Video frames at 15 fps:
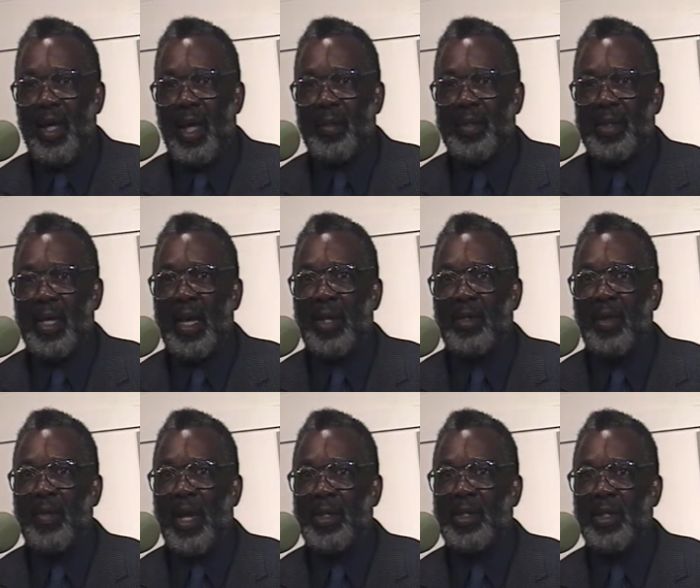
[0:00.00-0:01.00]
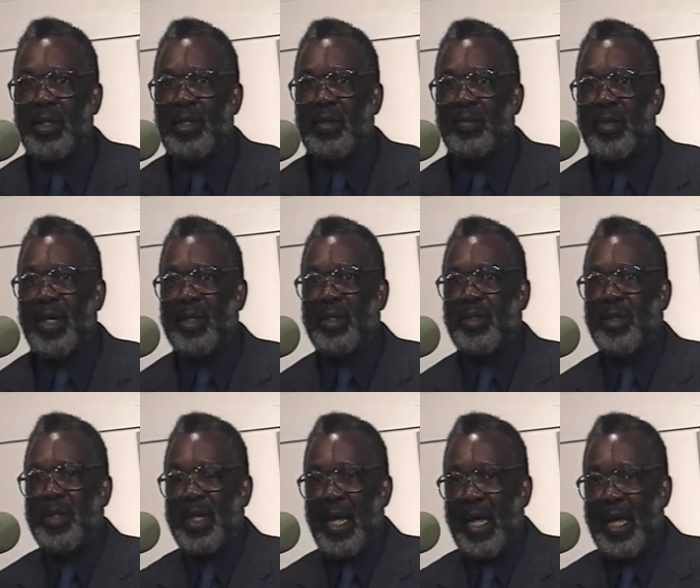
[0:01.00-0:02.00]
I'm saying to my sisters and brothers
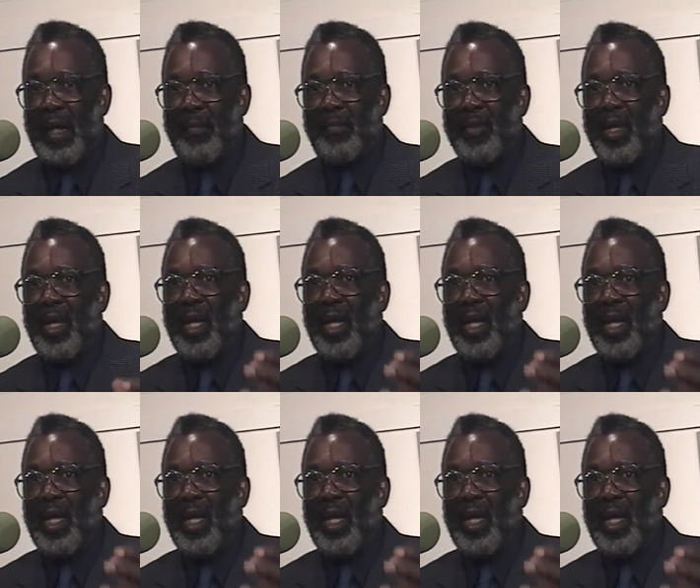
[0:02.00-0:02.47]
today,